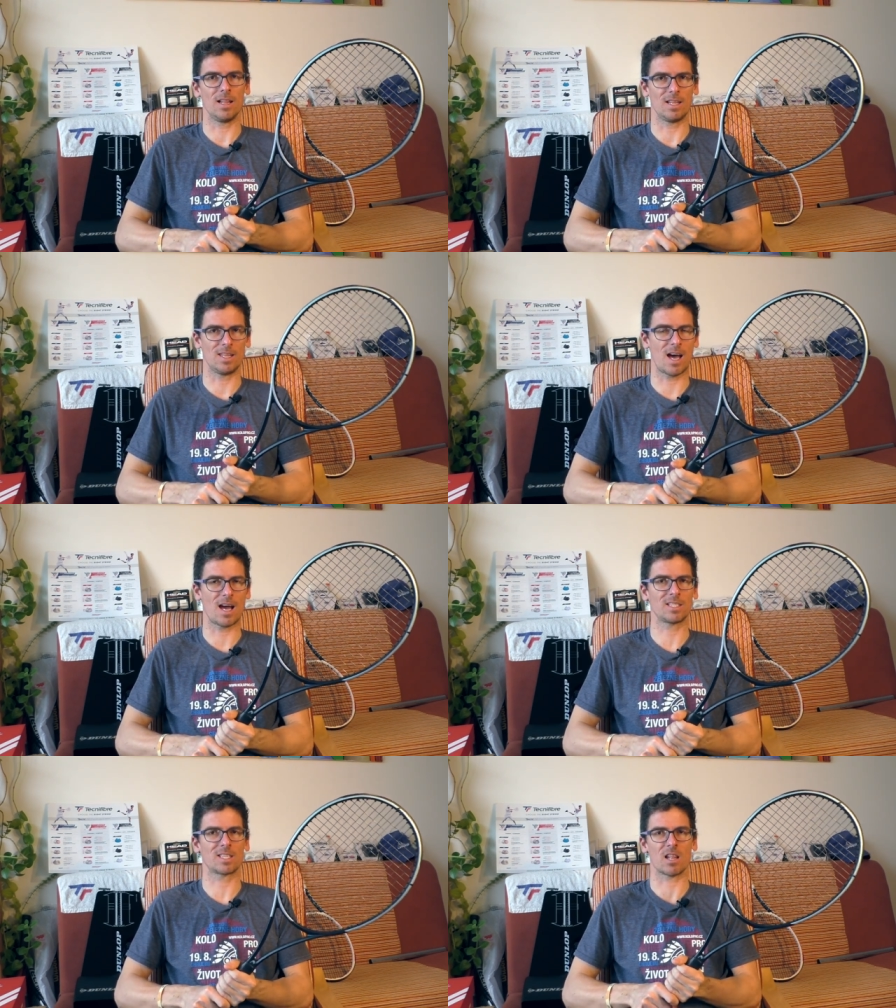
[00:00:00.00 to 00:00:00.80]

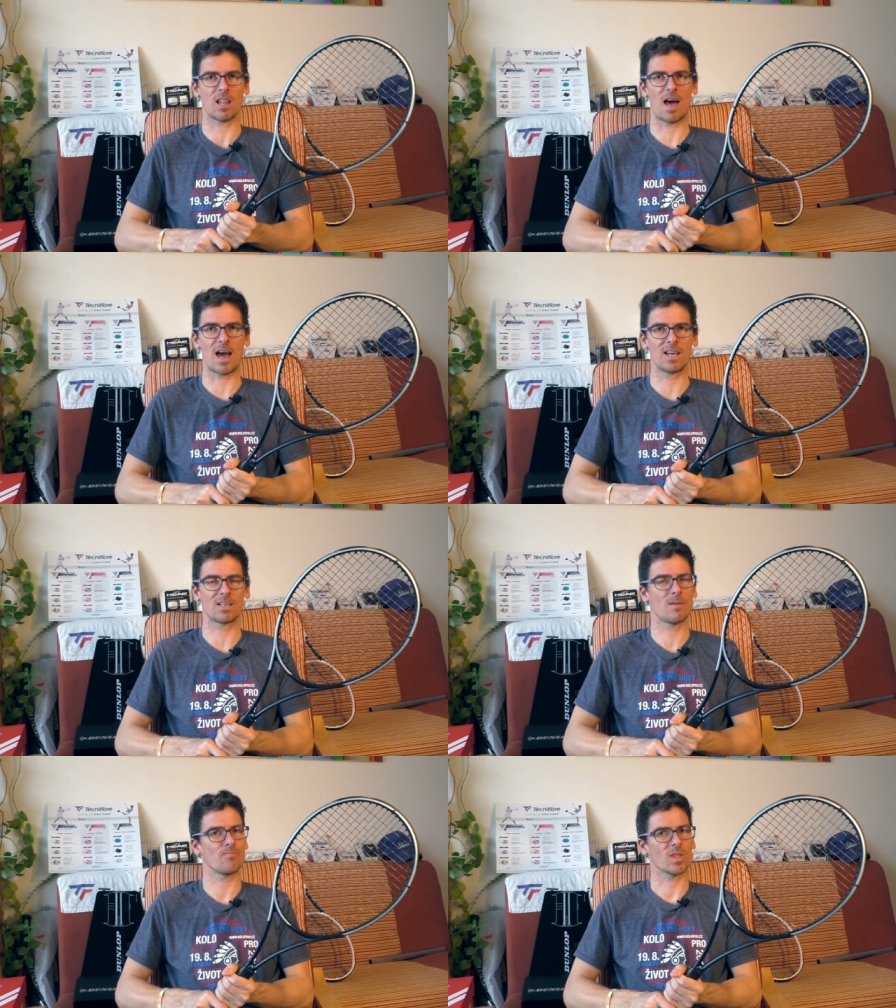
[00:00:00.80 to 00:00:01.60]
nice
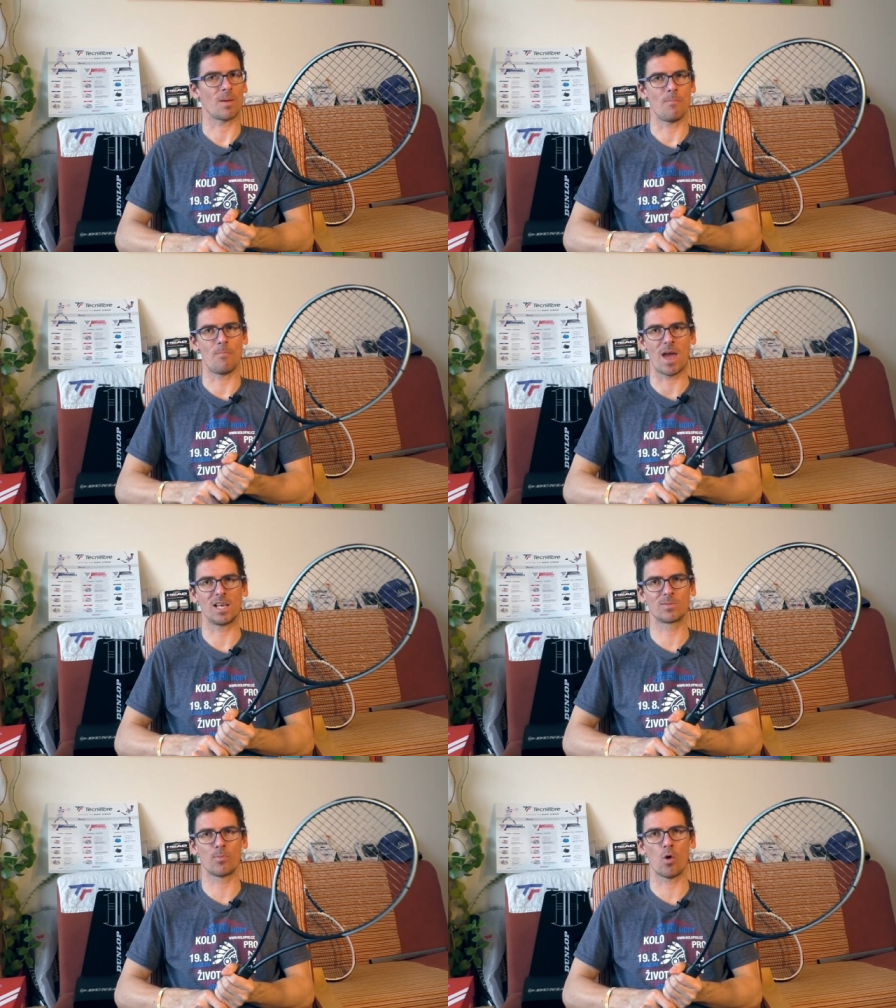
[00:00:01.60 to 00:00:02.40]
light
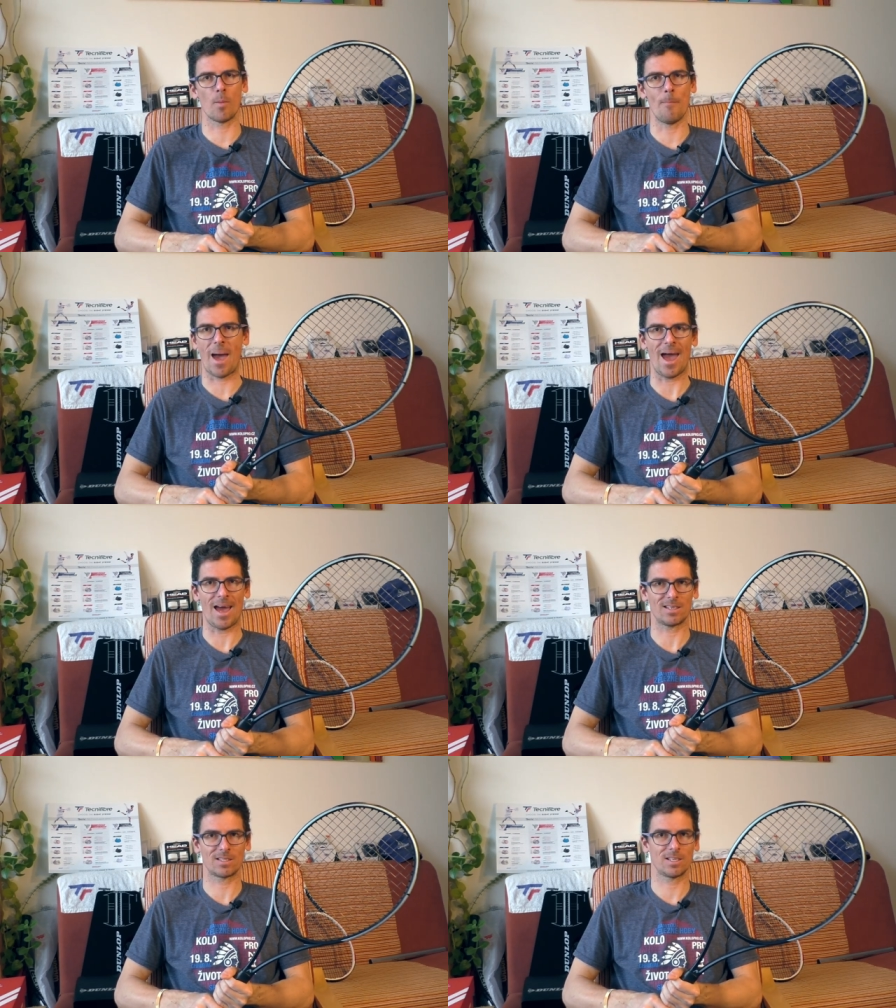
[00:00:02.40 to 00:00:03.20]
baseball
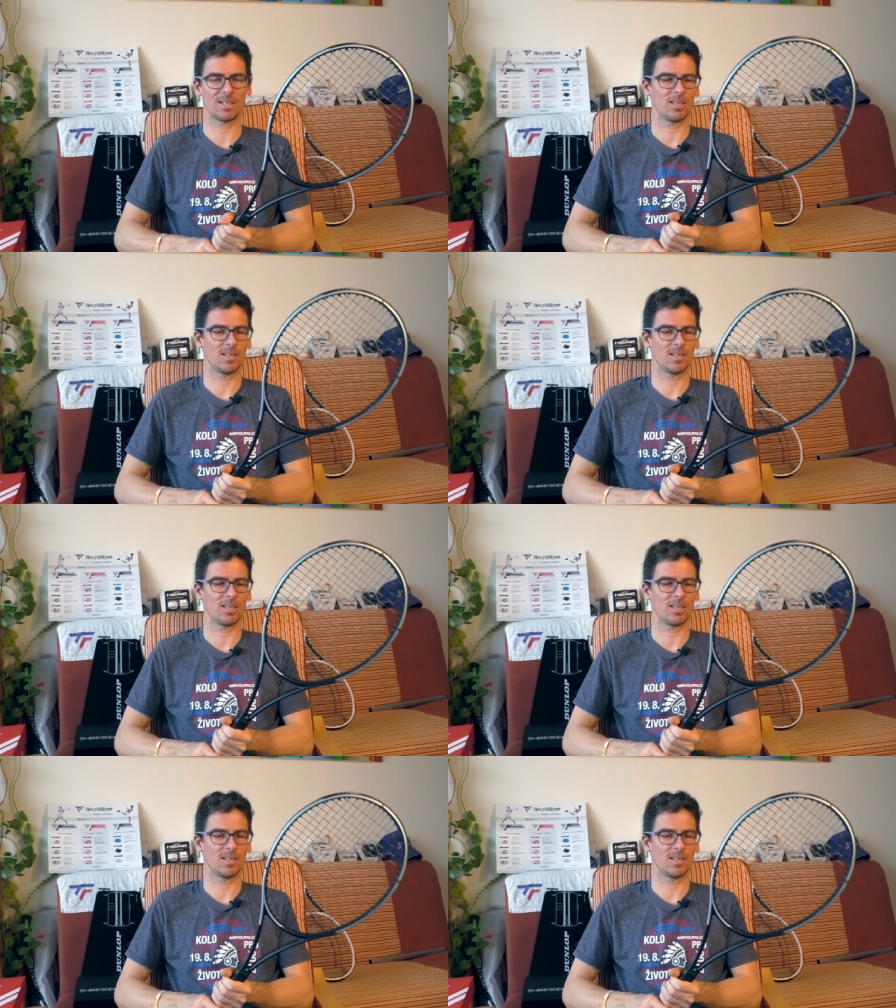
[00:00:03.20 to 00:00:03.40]
bat.